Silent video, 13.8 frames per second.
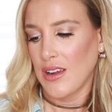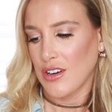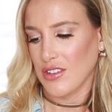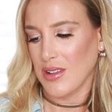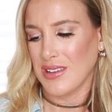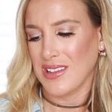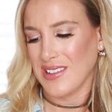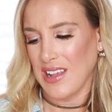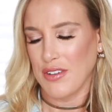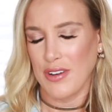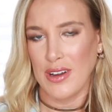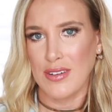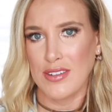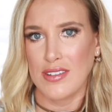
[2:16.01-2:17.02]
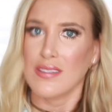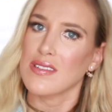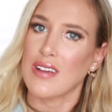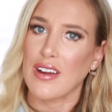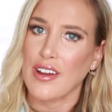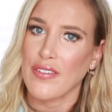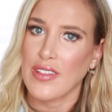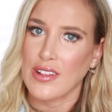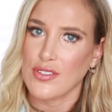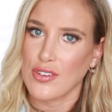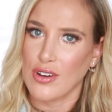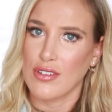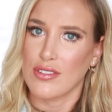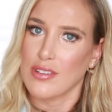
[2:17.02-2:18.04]
Or so, is that gross? Sorry if that's
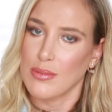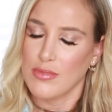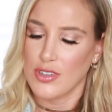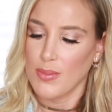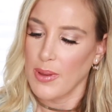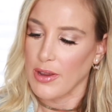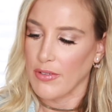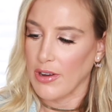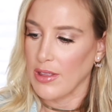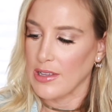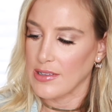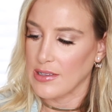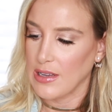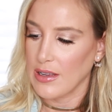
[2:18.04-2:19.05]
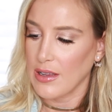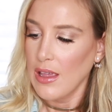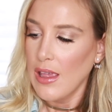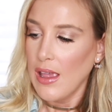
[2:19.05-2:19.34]
gross. I'm just being realistic.